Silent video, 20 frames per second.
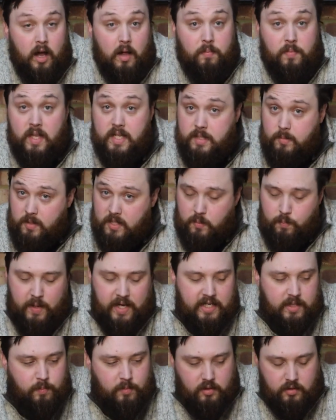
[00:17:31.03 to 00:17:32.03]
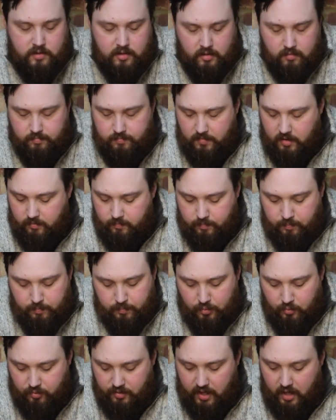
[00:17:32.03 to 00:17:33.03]
That's my spares box. I'll
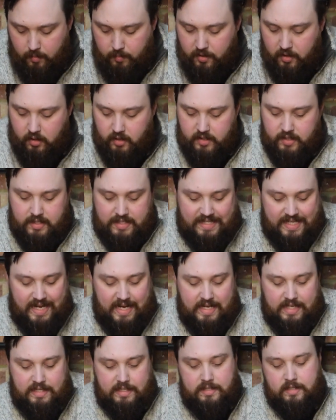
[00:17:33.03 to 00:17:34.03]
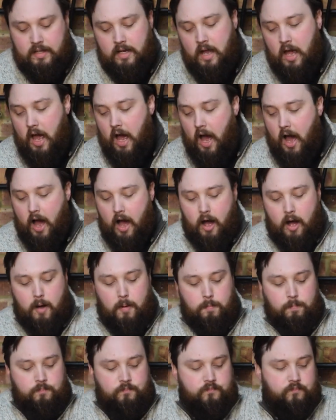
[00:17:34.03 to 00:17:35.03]
pull that apart in a
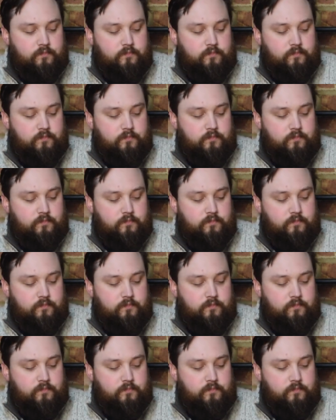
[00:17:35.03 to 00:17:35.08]
second.